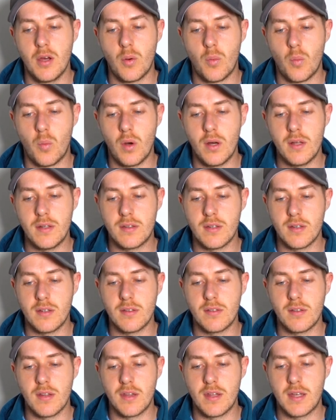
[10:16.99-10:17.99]
What
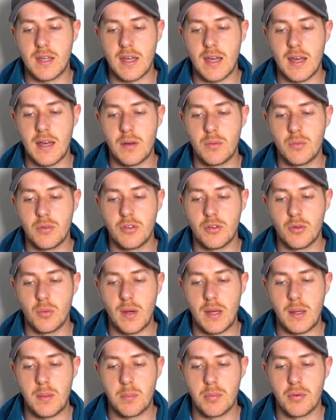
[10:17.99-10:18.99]
does the
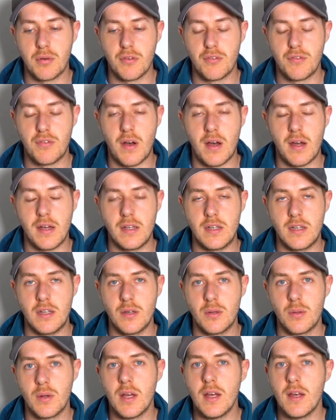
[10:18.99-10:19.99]
counterweight provide
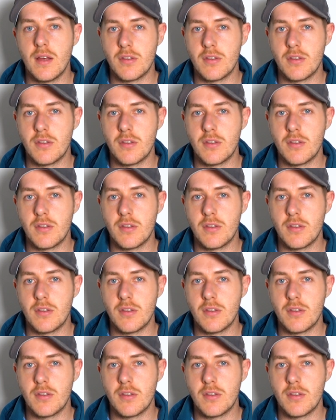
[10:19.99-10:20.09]
you?